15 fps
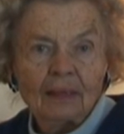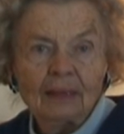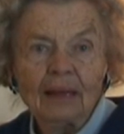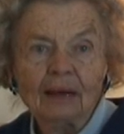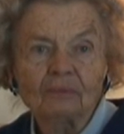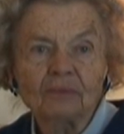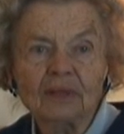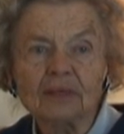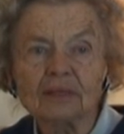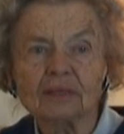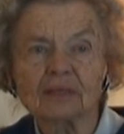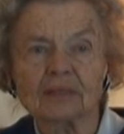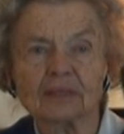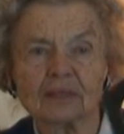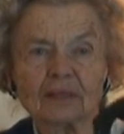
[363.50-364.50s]
Now, this
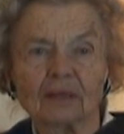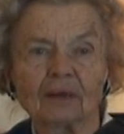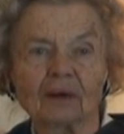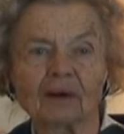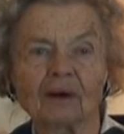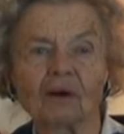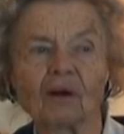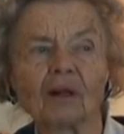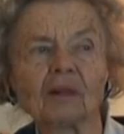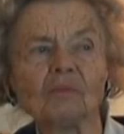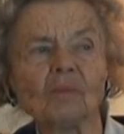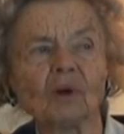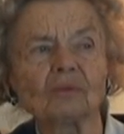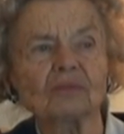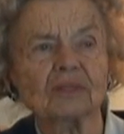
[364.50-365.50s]
is
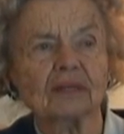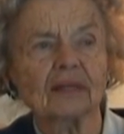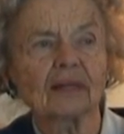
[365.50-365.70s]
almost